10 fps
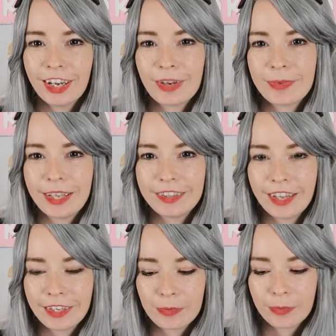And
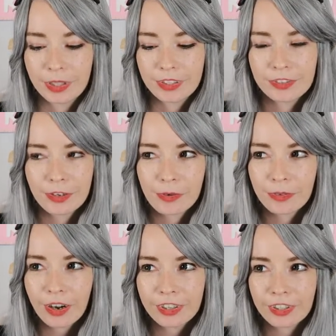that it wouldn't go
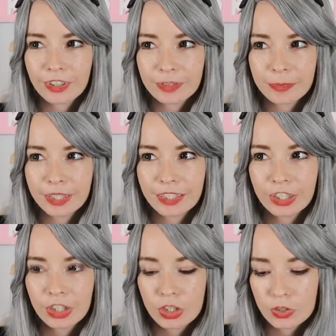rotten on
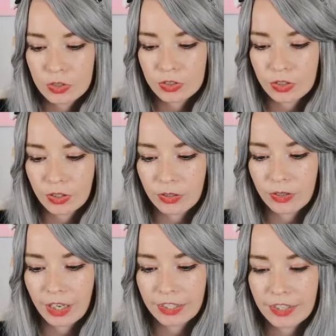me.
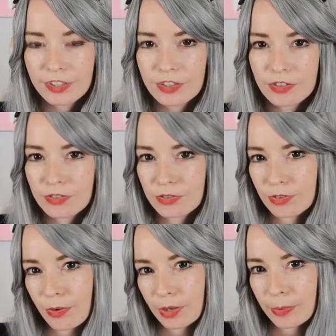So I guess
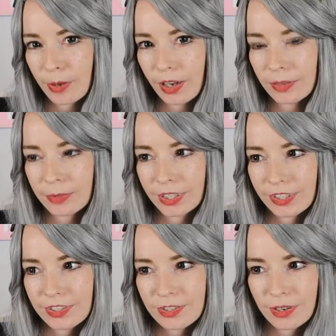store-bought
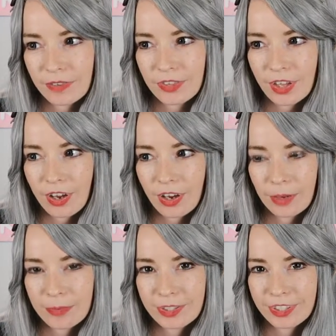because you have the
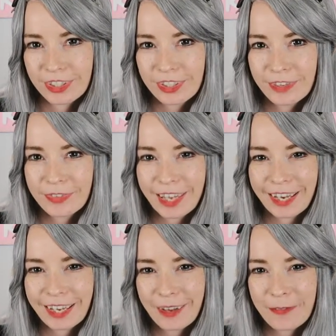option of
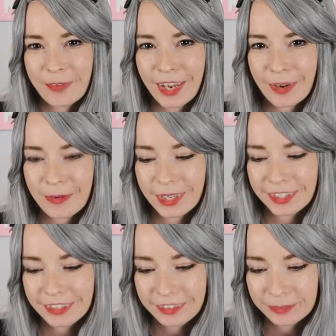getting a fake
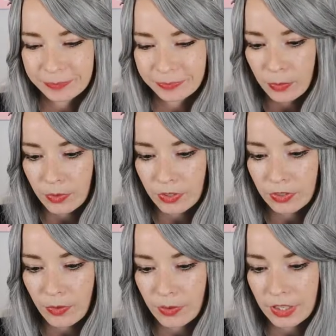one.
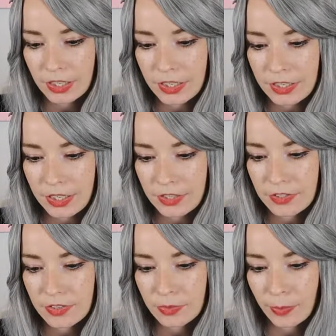Wool or
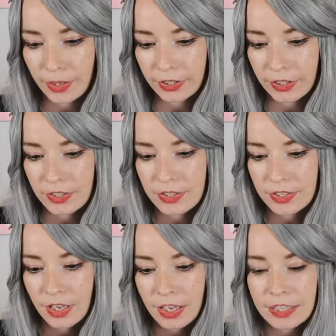knit sweaters?